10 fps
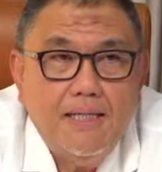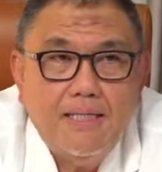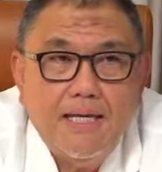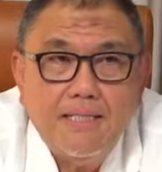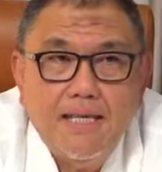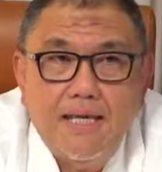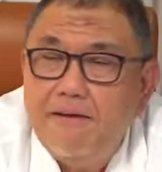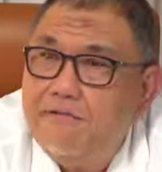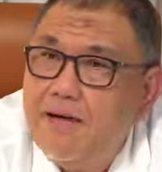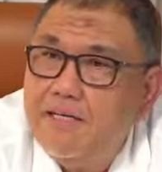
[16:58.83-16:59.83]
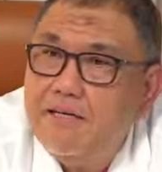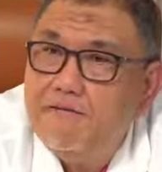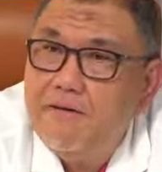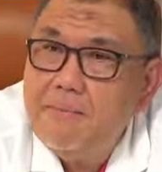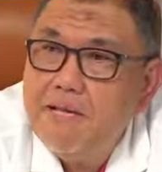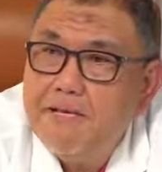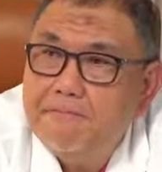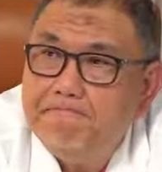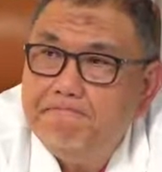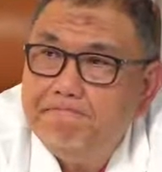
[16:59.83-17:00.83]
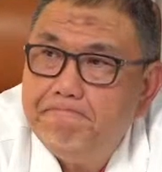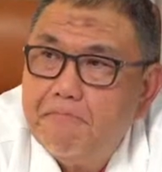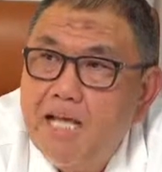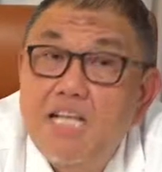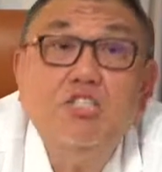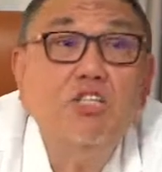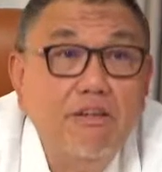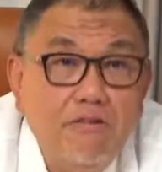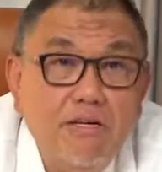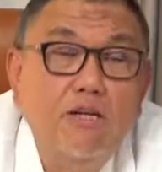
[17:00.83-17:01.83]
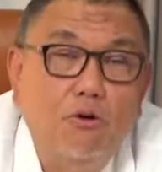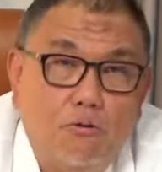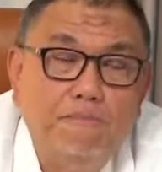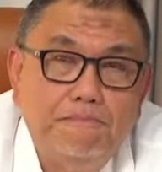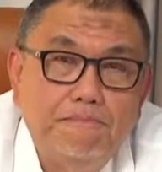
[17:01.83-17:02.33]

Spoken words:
Does AF run in the family? Generally, no.